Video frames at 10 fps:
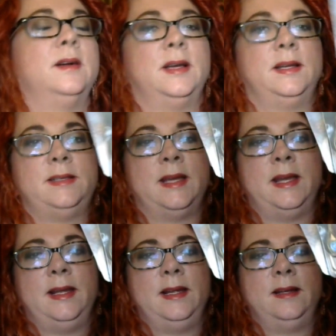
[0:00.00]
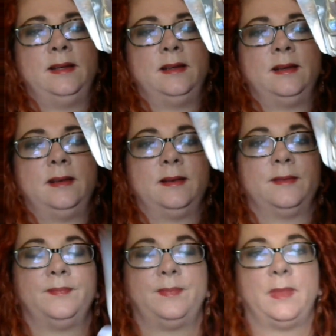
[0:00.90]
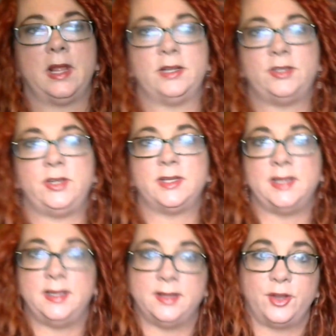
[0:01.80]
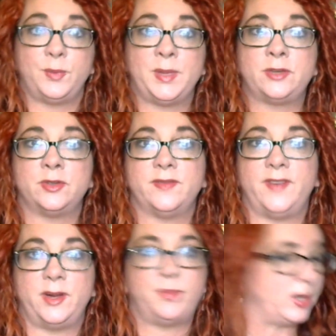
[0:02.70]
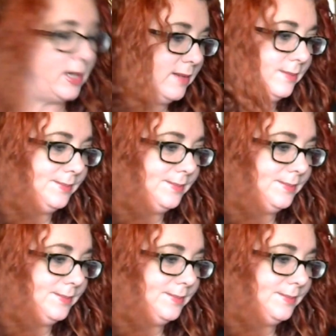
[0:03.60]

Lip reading: Attain. As you can see though, the pictures are very pretty.